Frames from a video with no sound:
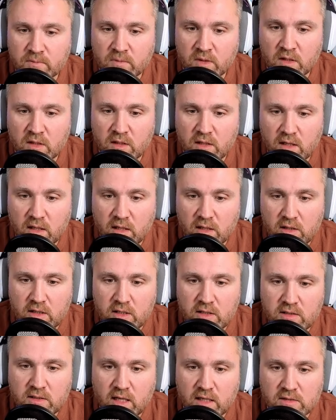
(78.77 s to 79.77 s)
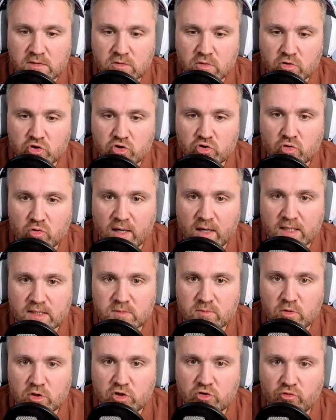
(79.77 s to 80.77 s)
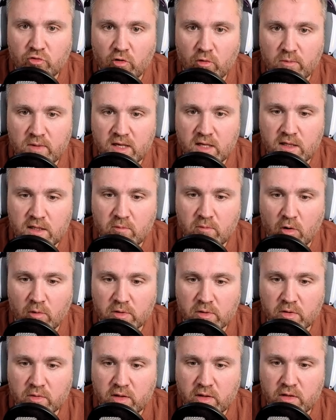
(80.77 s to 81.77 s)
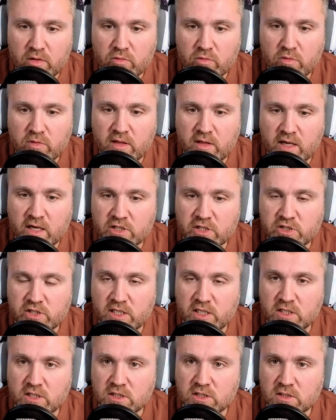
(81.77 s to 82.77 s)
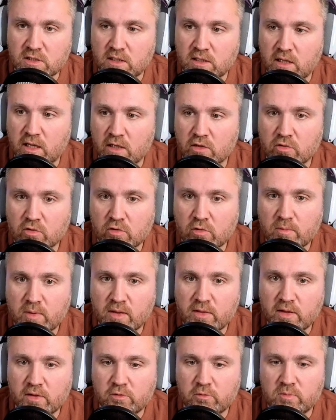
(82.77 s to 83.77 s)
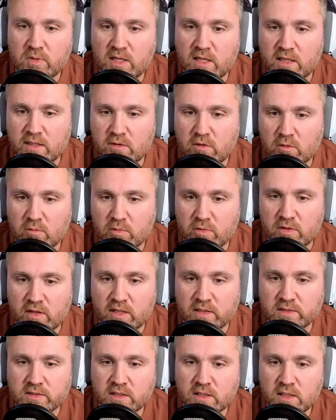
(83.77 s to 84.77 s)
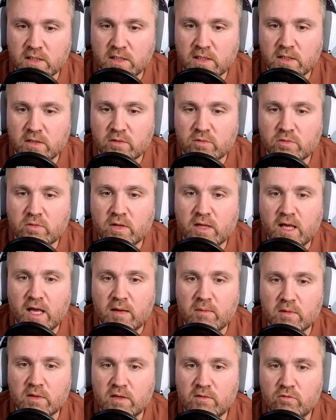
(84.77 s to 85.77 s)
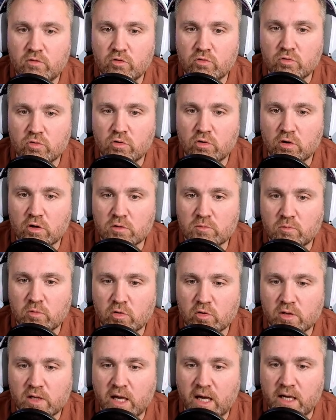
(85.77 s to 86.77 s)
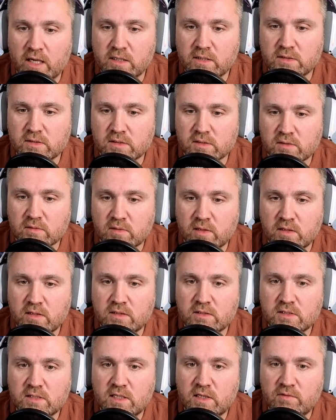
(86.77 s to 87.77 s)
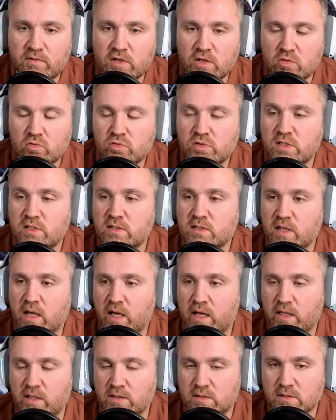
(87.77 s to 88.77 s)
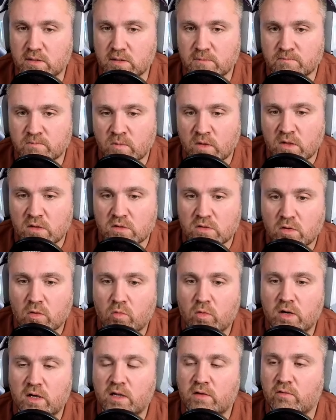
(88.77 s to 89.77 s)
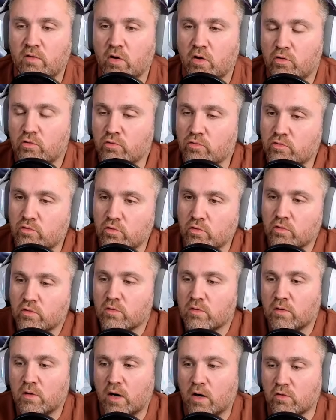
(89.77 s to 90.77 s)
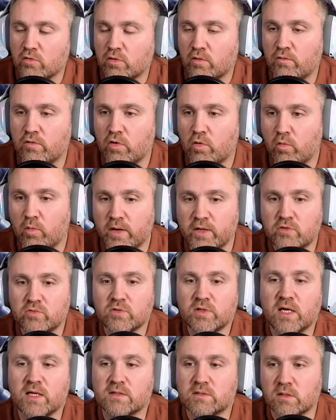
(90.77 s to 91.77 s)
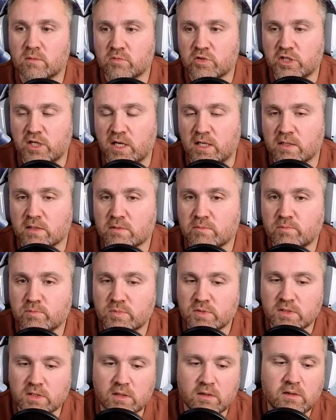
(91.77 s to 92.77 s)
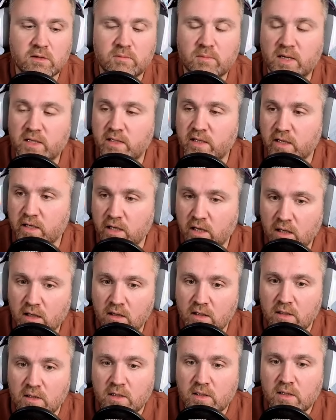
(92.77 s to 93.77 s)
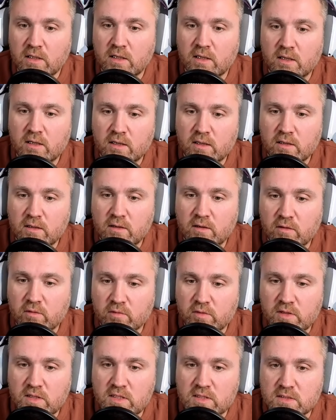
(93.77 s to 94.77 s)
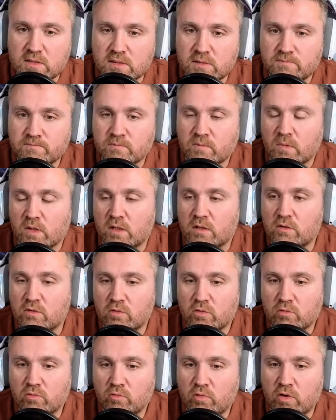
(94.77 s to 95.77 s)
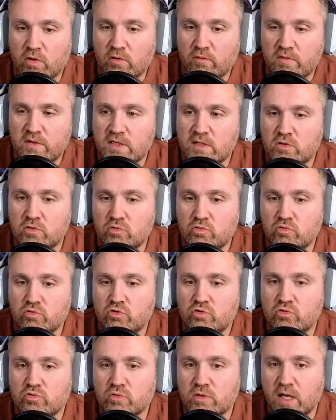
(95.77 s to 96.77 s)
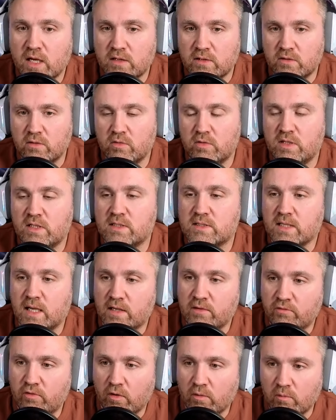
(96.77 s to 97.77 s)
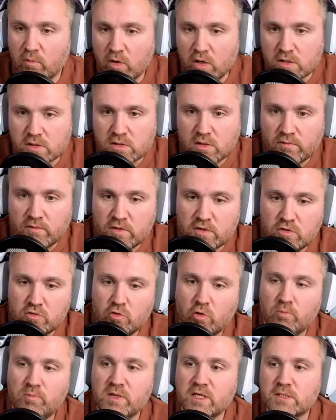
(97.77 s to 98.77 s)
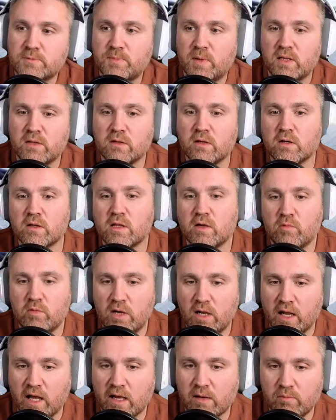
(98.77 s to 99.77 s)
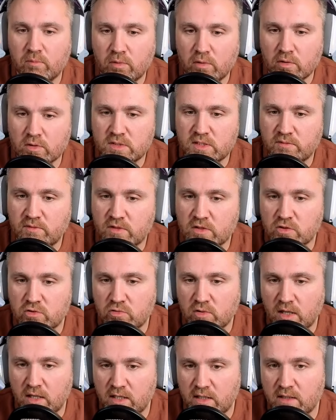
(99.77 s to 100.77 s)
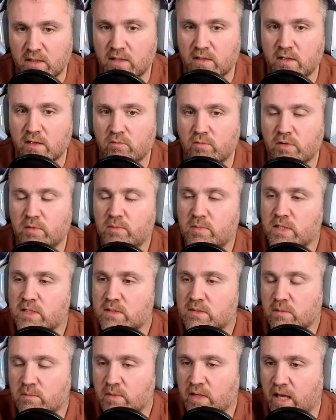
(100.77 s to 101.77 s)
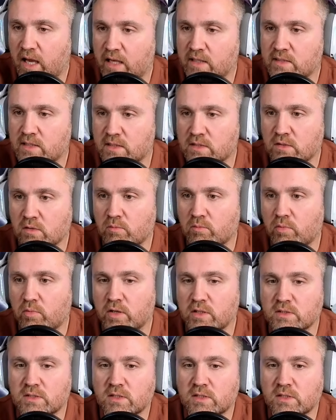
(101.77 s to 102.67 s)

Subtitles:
and it does not show as much for me anymore because I use the exchange, and I'll talk about that a bit later, but that the game gives you a lot more guides than it's giving you designs. So whenever you go out of your way to get some charms material on these, one of these, you should get the design for most of us. Big spender, they will lack both eventually, and they will miss some guides at some point.